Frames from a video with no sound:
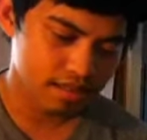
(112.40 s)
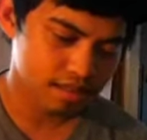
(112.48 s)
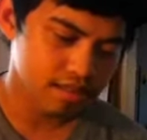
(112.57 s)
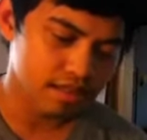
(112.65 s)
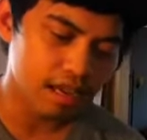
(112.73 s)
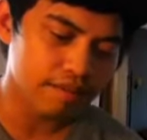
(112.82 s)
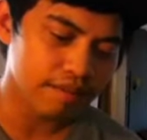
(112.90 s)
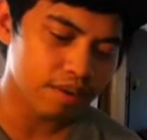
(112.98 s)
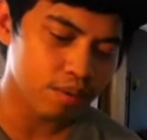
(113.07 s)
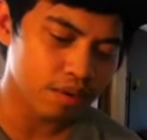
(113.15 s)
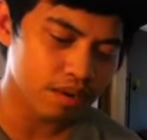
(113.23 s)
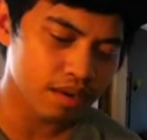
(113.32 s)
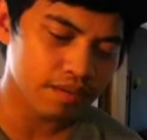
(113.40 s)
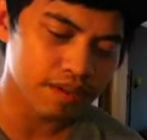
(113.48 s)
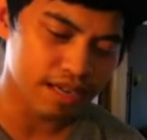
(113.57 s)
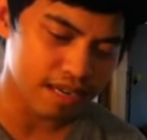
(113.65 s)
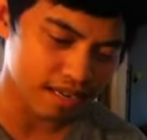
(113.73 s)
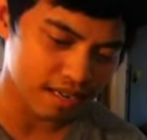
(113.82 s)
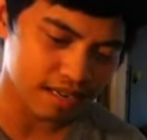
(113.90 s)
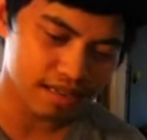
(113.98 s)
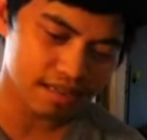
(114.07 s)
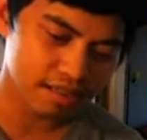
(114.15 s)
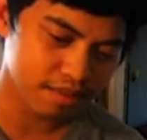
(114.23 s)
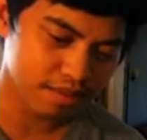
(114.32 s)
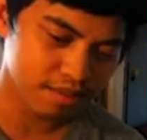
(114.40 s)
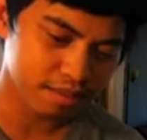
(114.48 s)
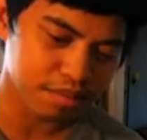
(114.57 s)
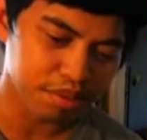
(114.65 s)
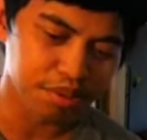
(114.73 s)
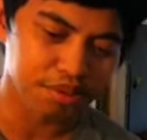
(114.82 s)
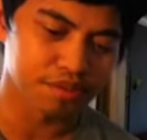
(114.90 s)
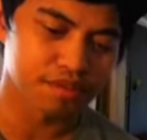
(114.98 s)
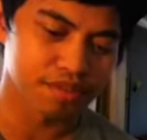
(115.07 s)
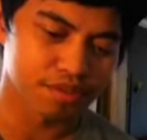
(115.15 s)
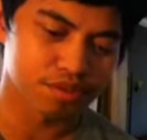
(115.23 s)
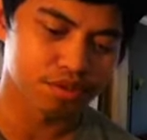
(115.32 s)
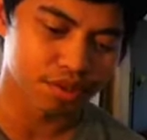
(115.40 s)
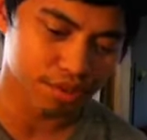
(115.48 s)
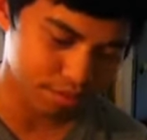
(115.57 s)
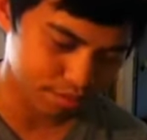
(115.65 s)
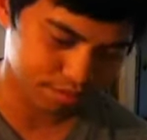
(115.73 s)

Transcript: It says, Every word of God proves true.